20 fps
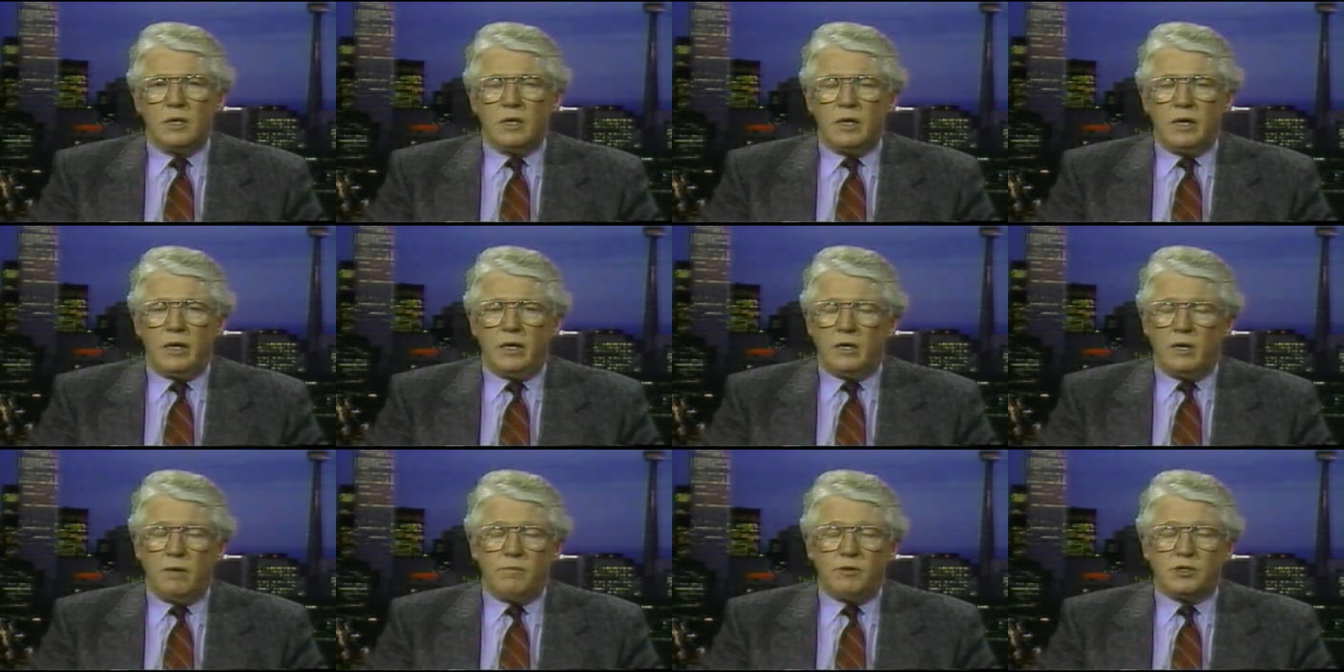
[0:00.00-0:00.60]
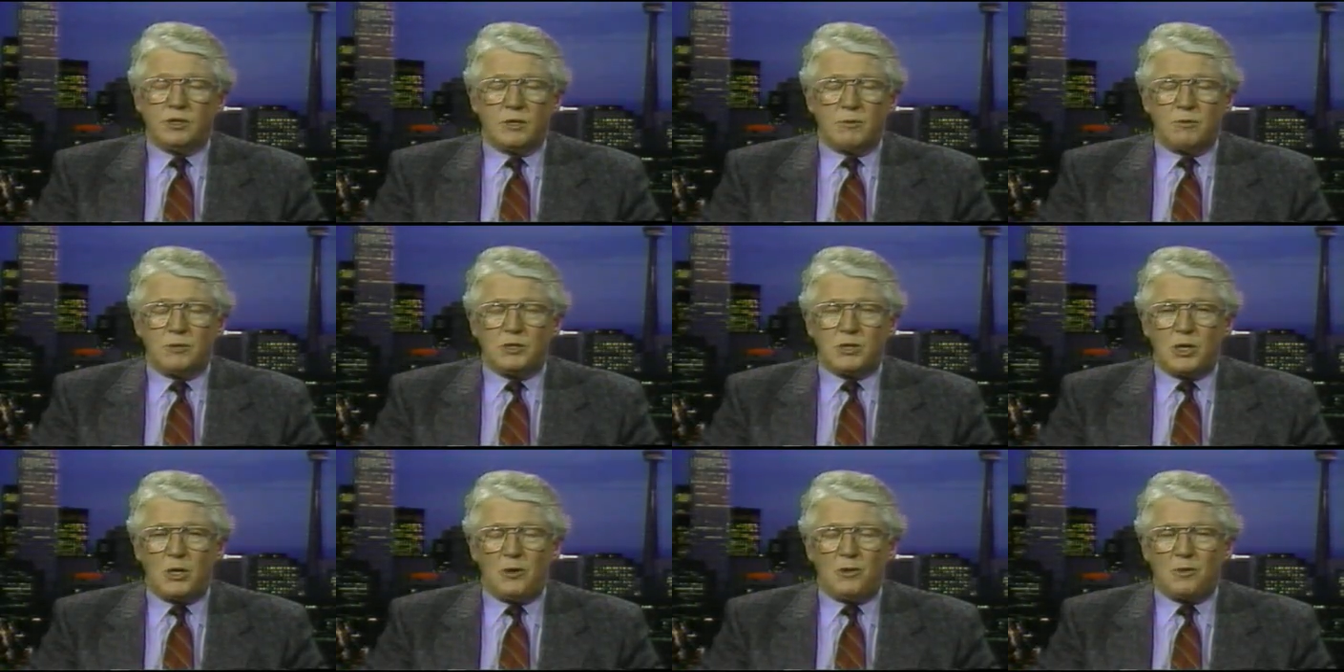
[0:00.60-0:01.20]
and obviously would
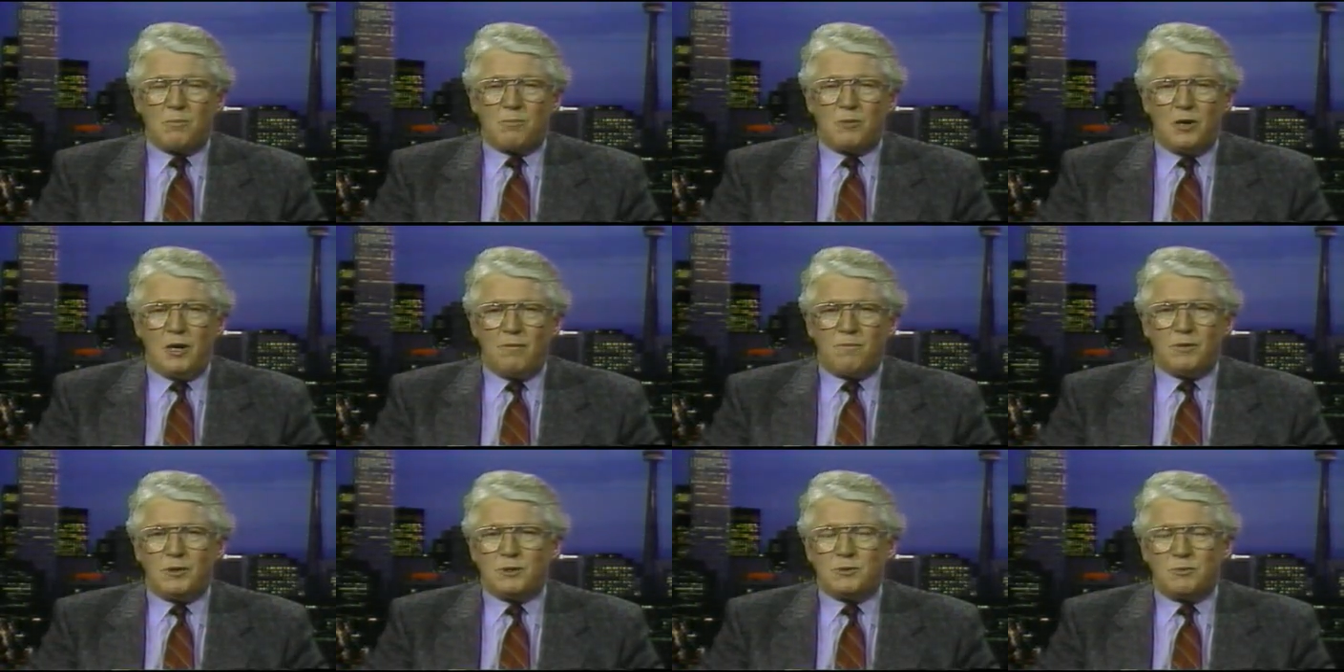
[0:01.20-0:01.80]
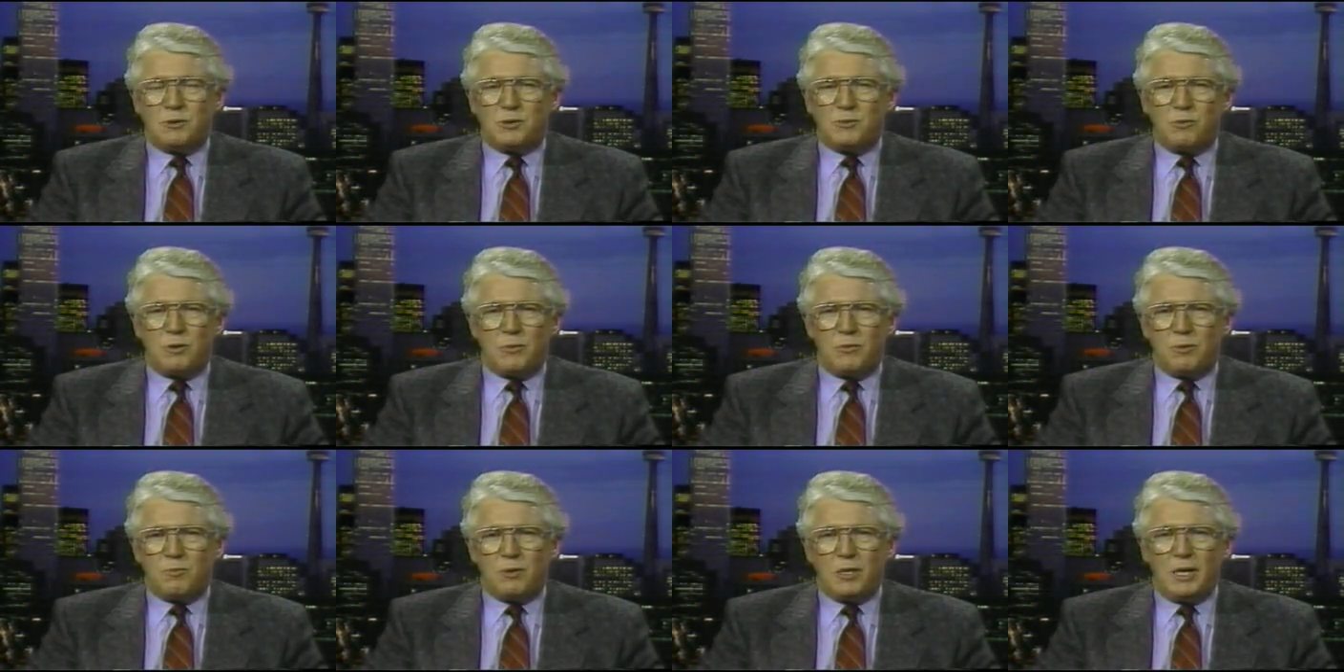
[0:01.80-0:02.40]
share in the profits, which we
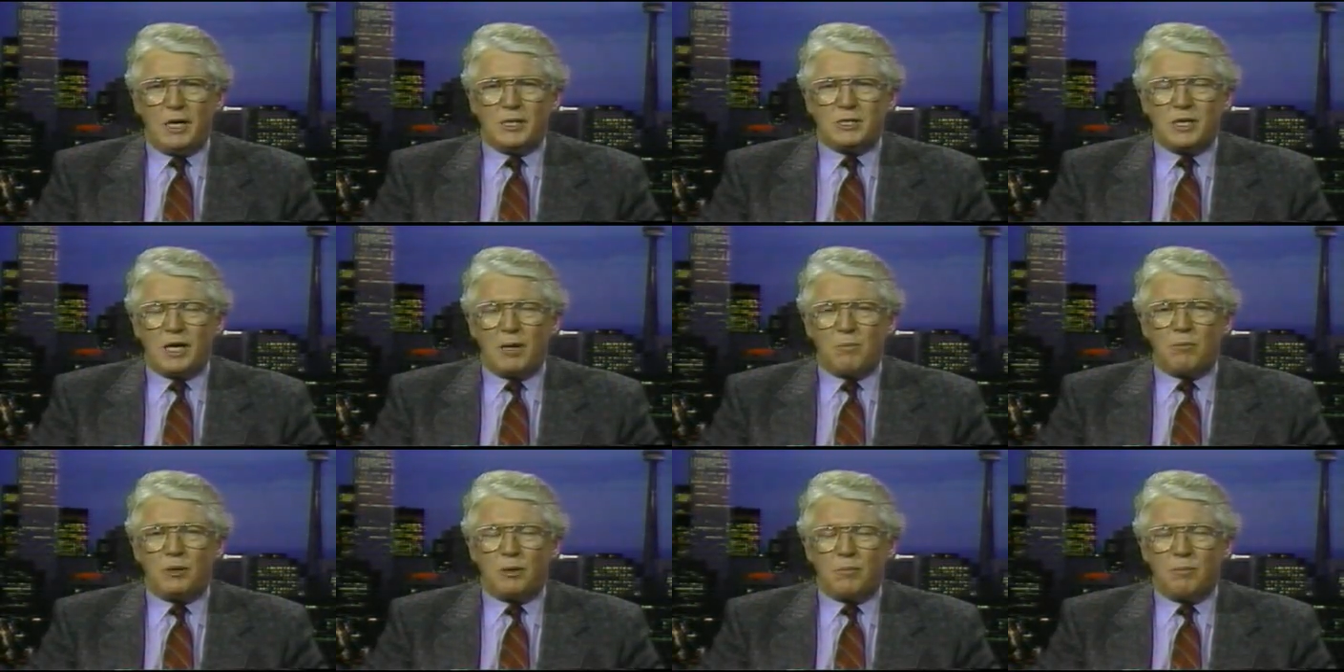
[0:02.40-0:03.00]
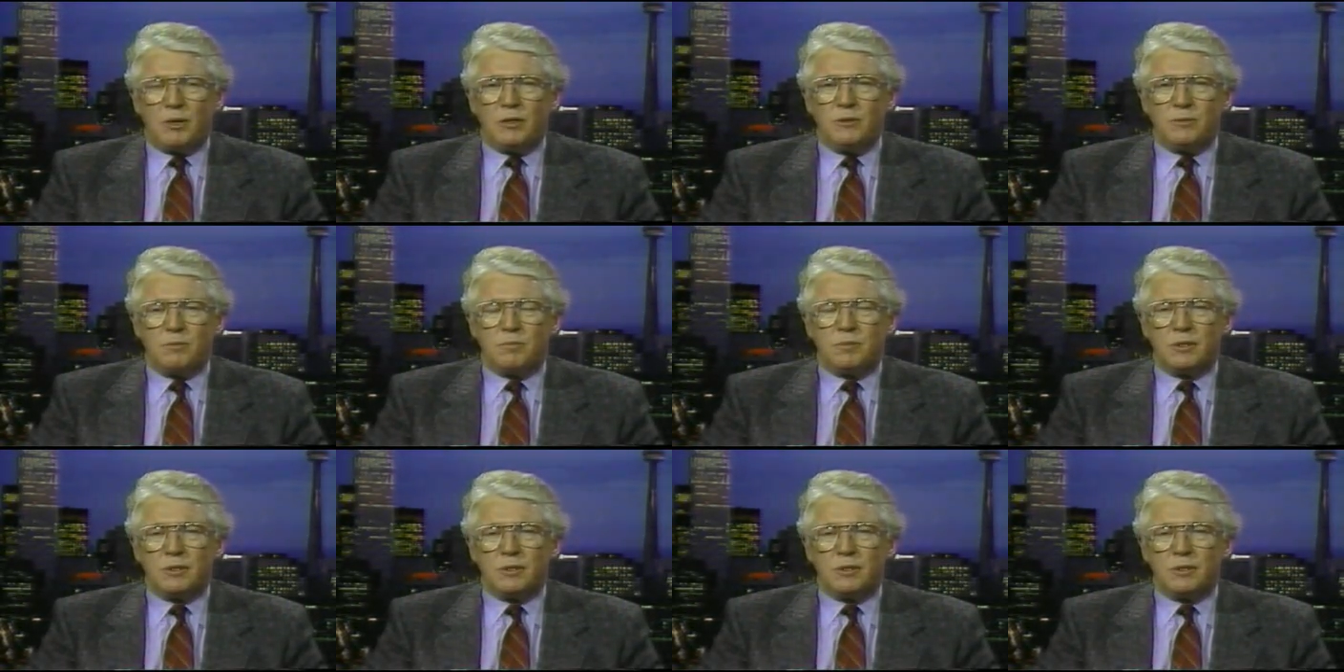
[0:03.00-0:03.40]
would be less happy about.